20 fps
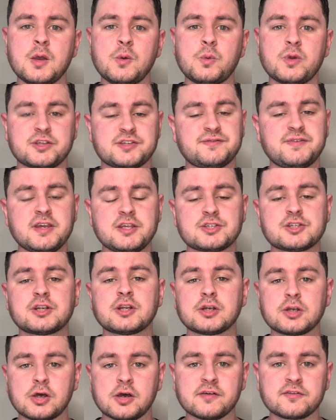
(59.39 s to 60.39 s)
which featured a
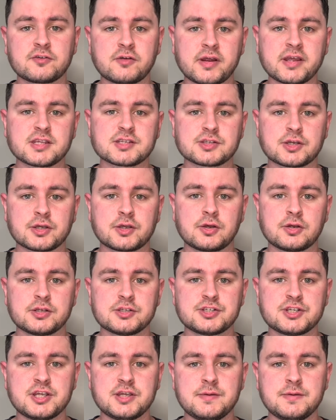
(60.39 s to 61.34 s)
lot of great psychology.